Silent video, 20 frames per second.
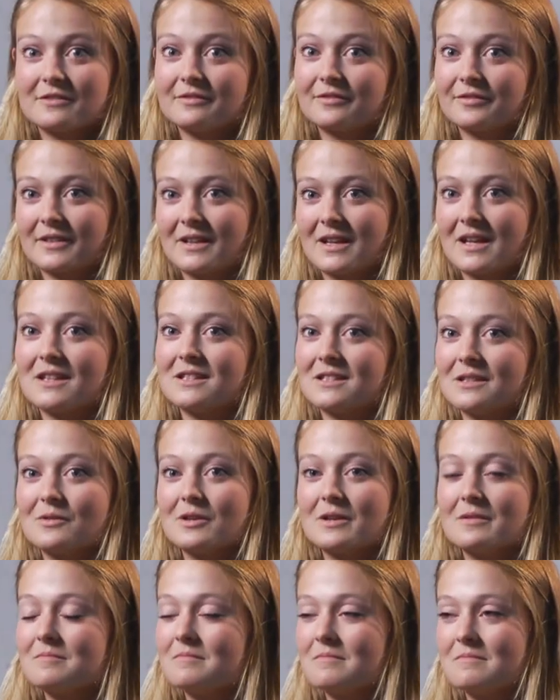of kids who
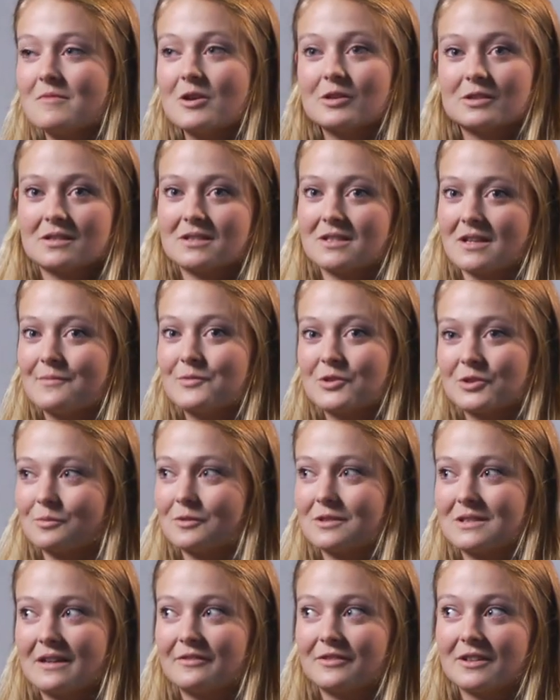are most of the time just
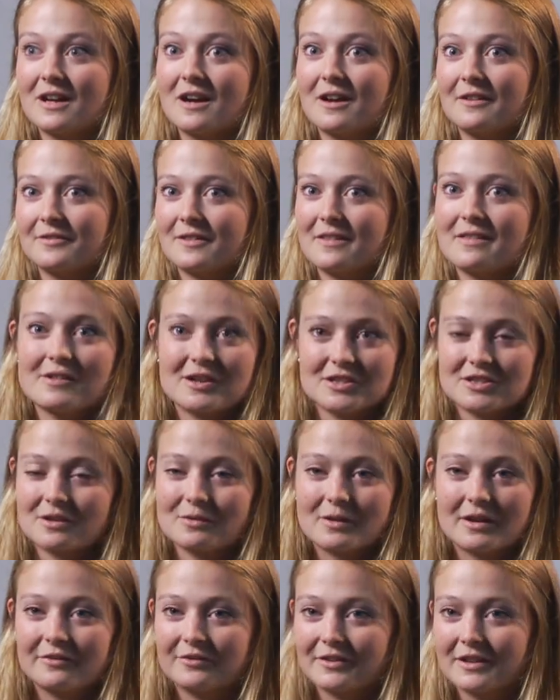want to have a laugh and they're actually
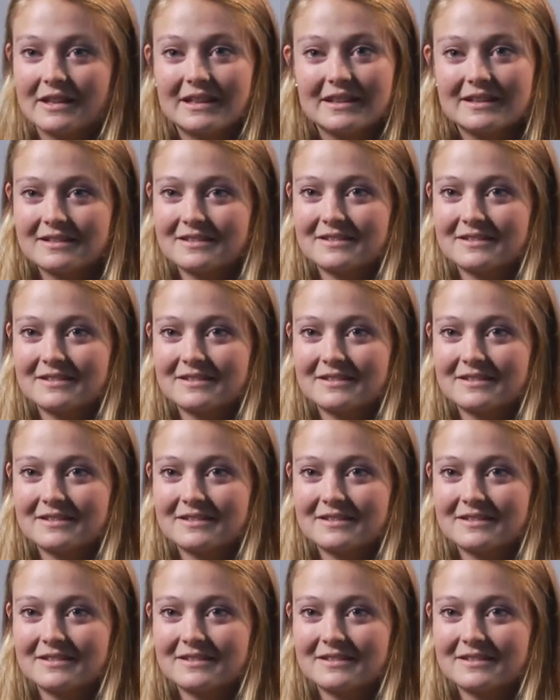quite funny.